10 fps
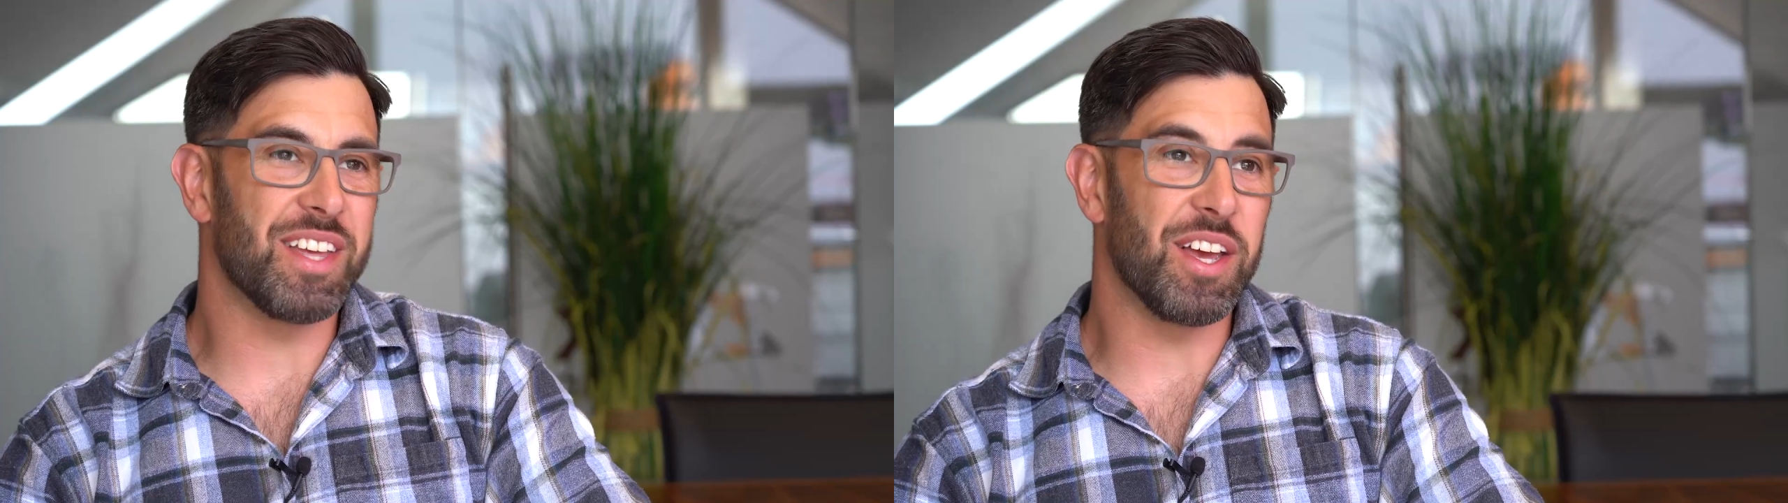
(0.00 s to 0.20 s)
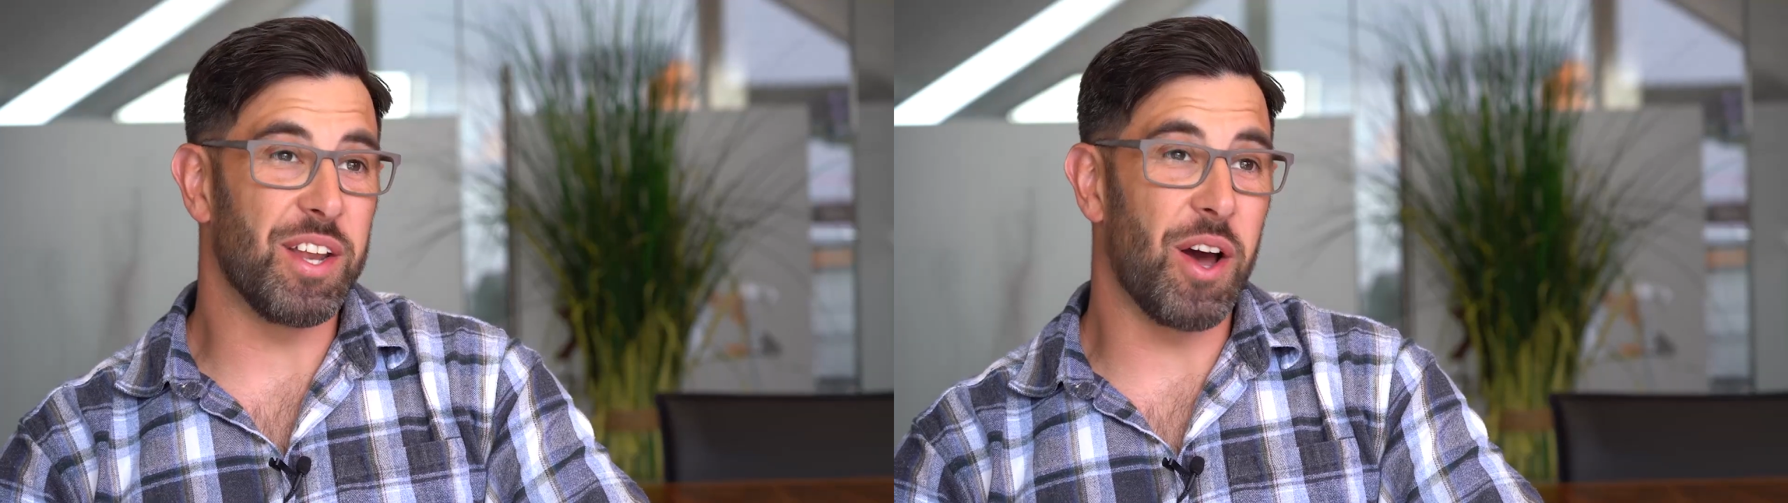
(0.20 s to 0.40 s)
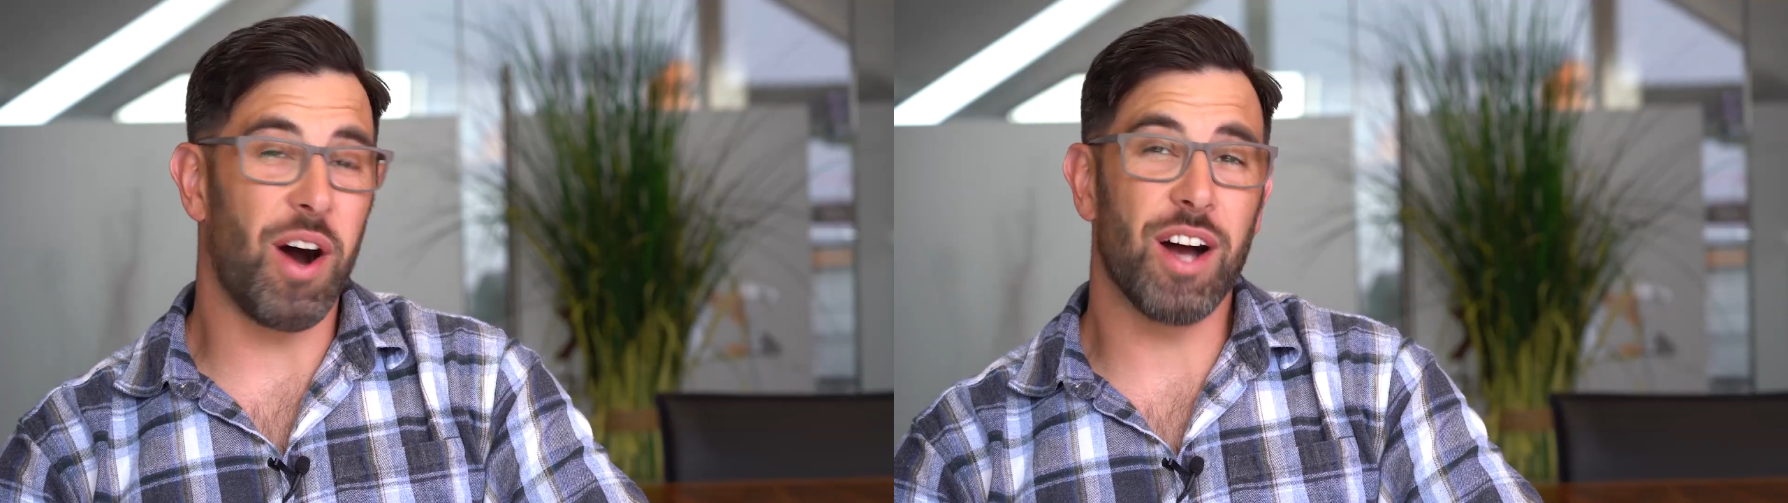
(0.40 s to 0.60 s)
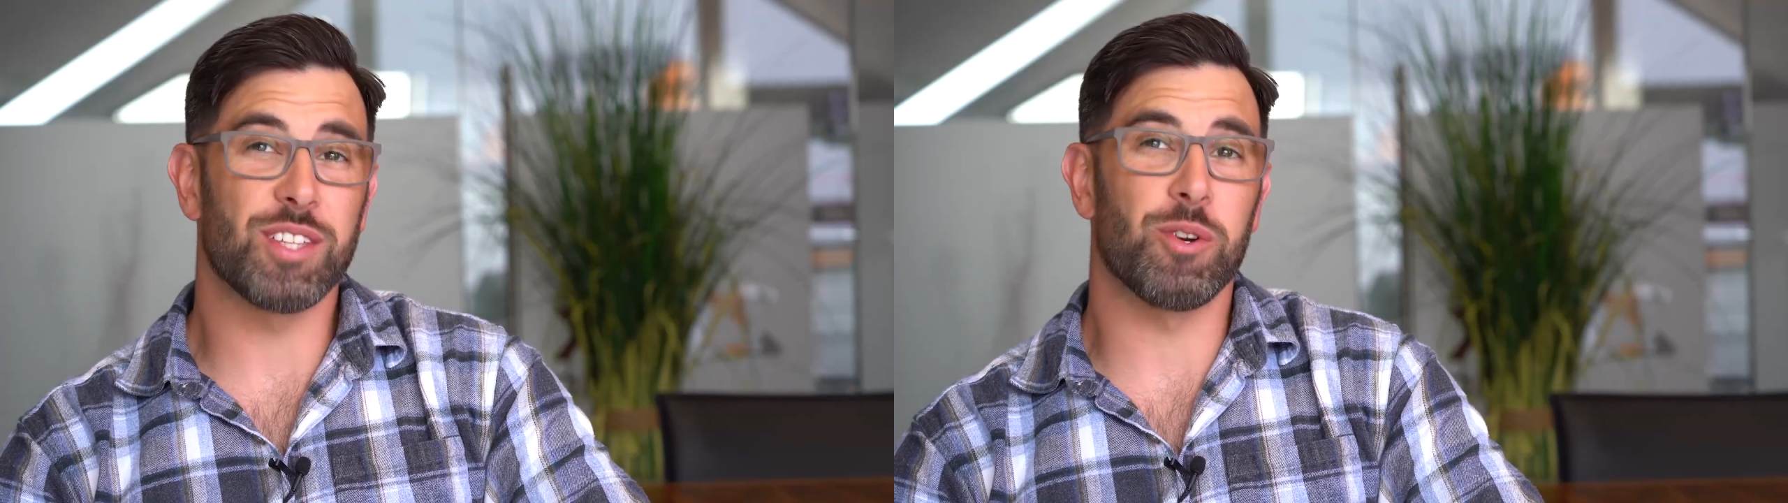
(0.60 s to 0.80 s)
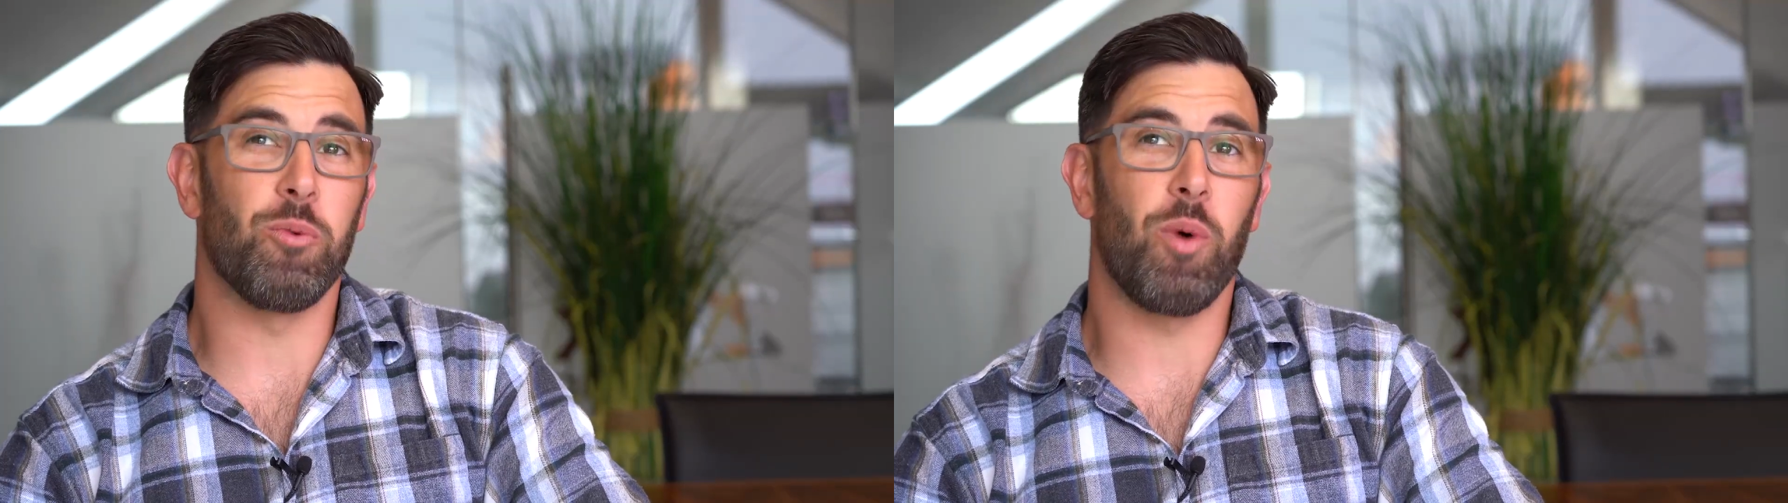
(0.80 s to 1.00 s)
You know, I
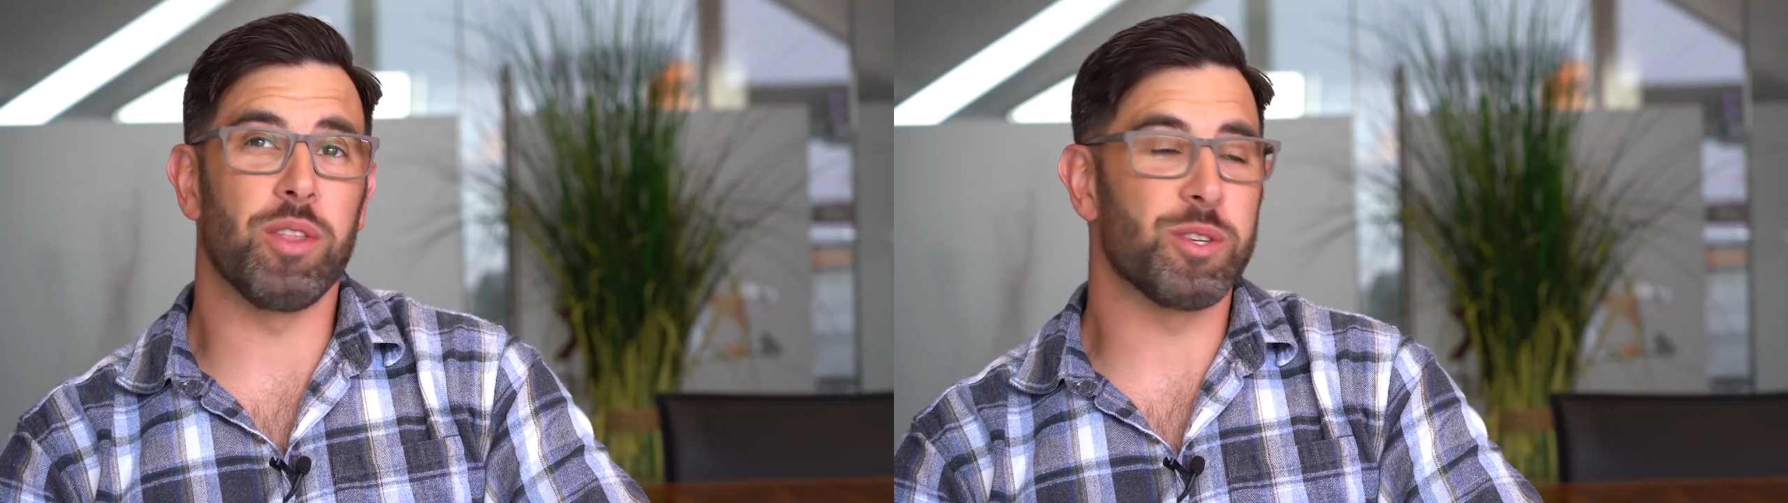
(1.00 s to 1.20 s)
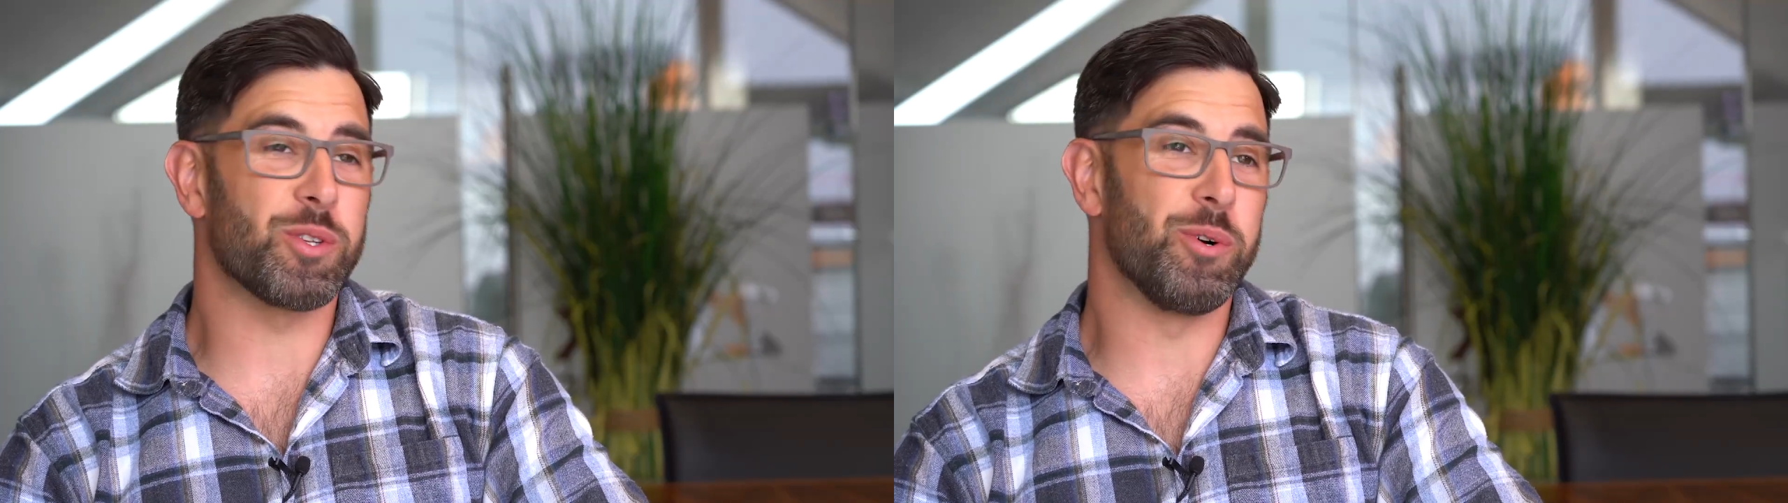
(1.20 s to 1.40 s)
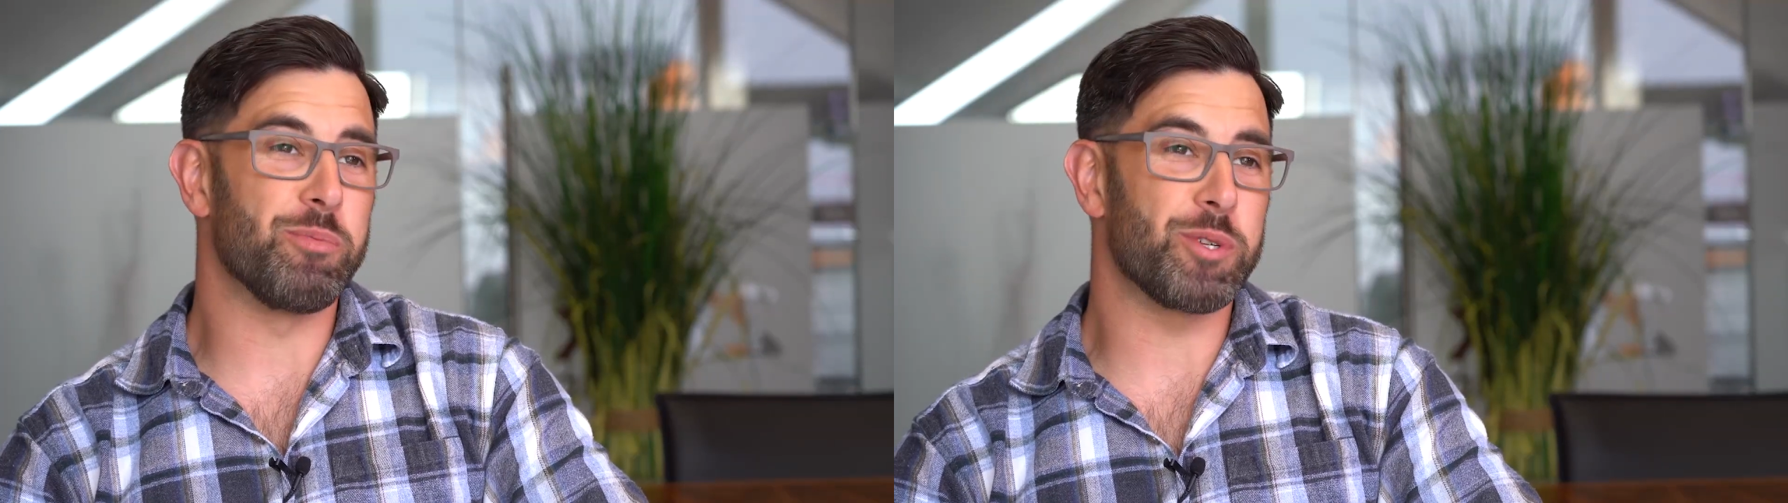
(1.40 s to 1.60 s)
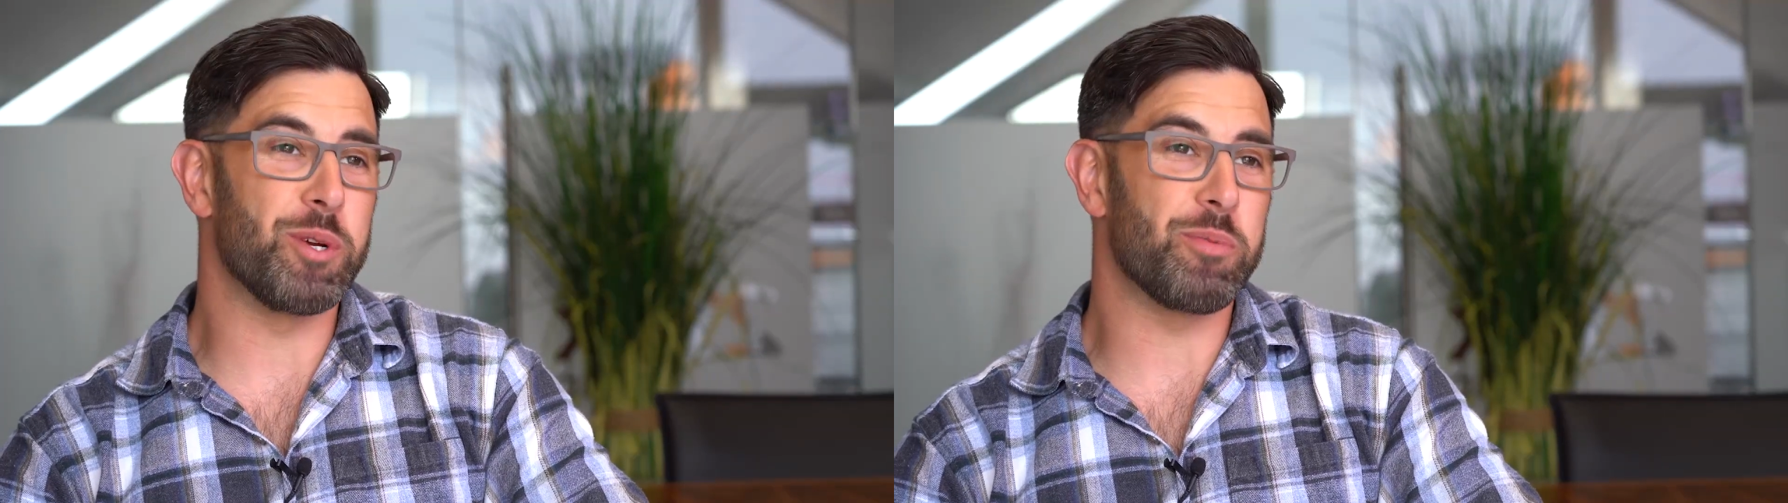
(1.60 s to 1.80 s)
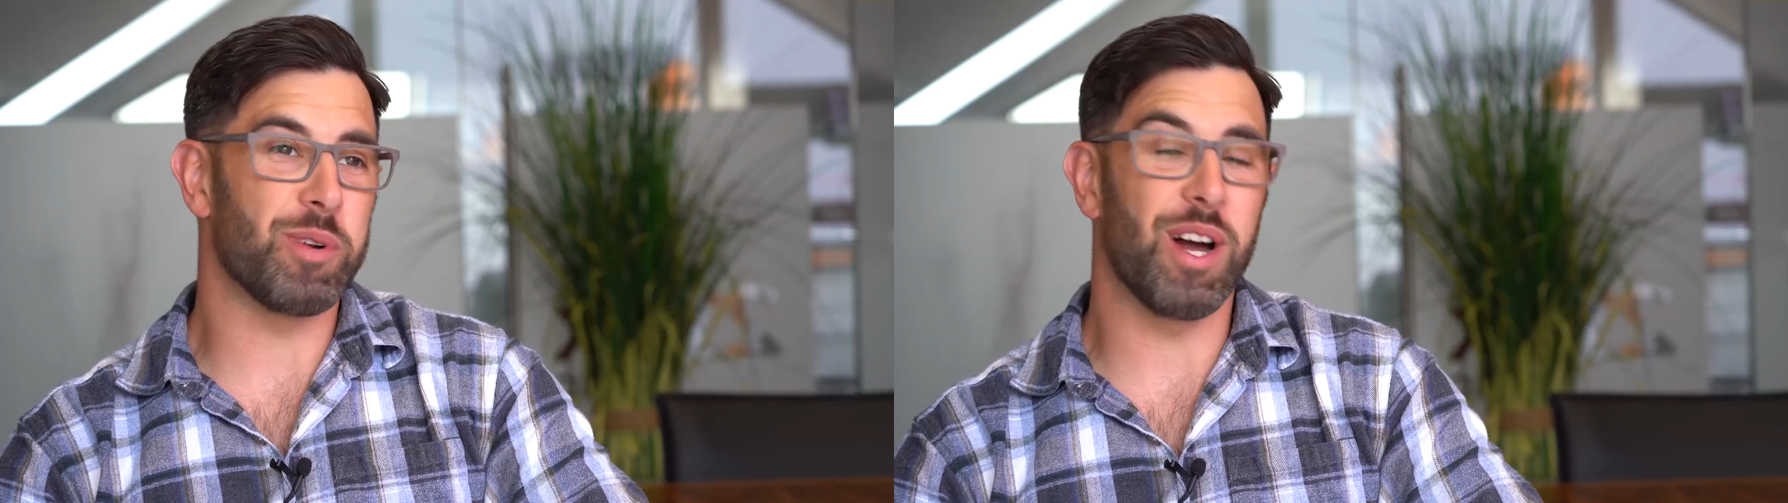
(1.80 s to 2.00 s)
saw one
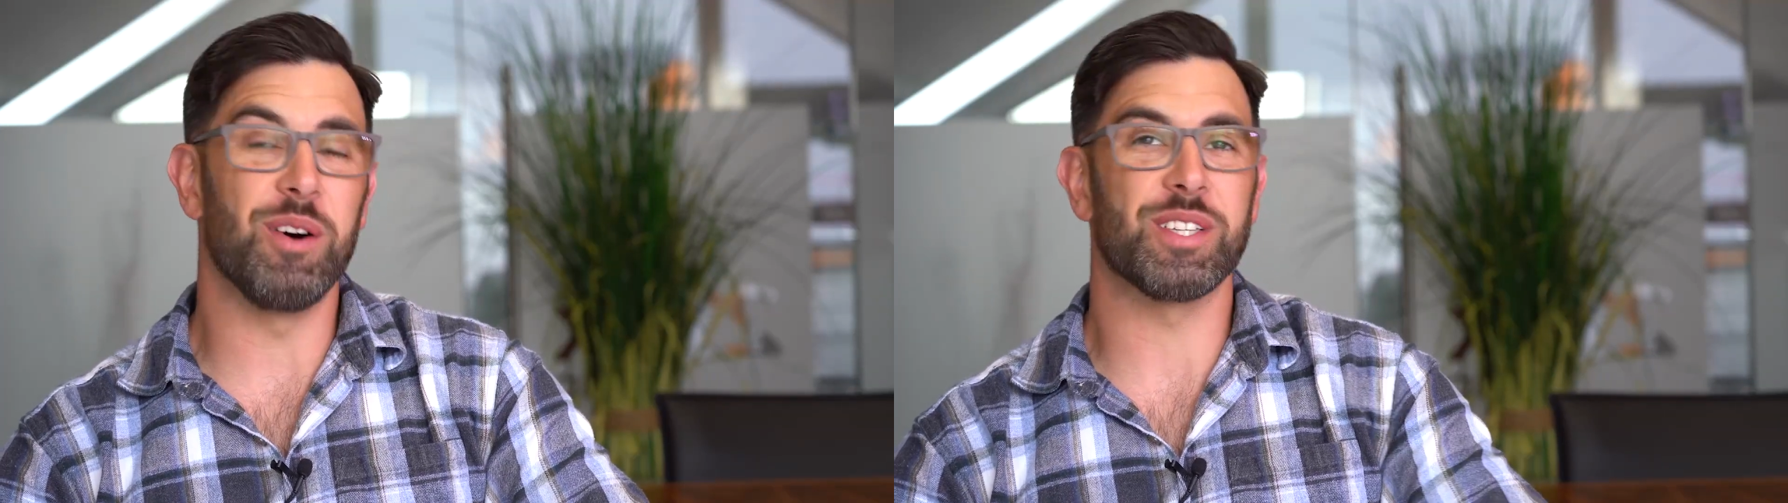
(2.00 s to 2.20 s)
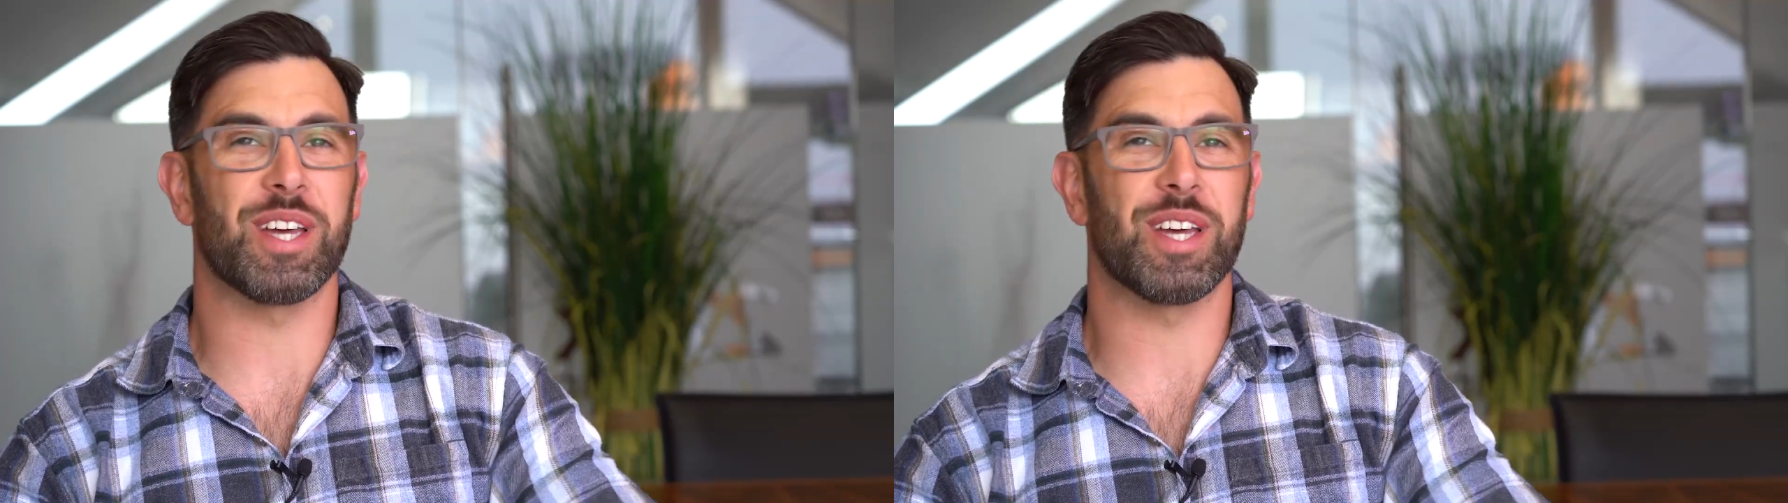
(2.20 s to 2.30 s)
Stormtrooper and I was